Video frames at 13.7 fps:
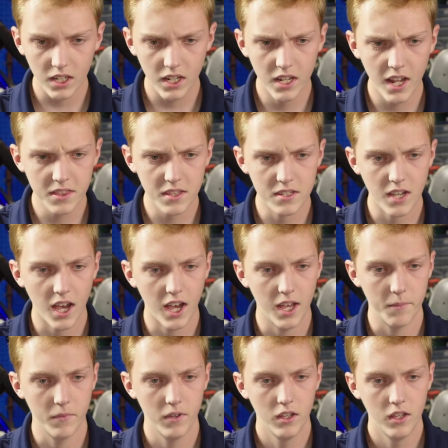And at the
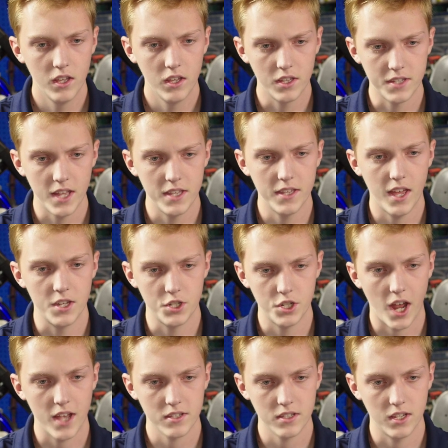time, the 1010
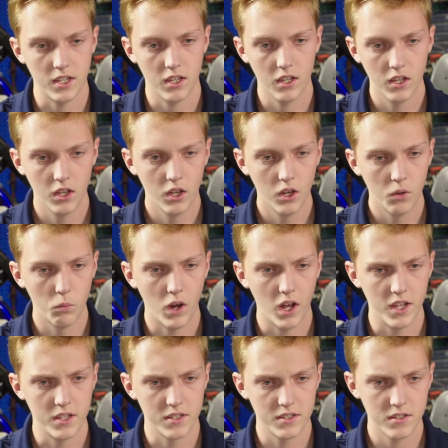chassis
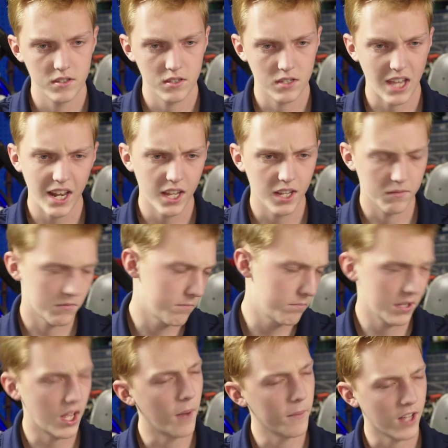was kind of
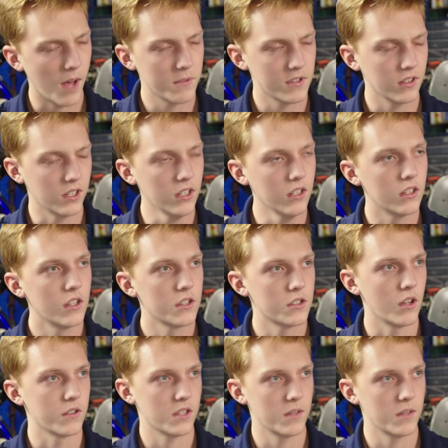becoming obsolete. So I was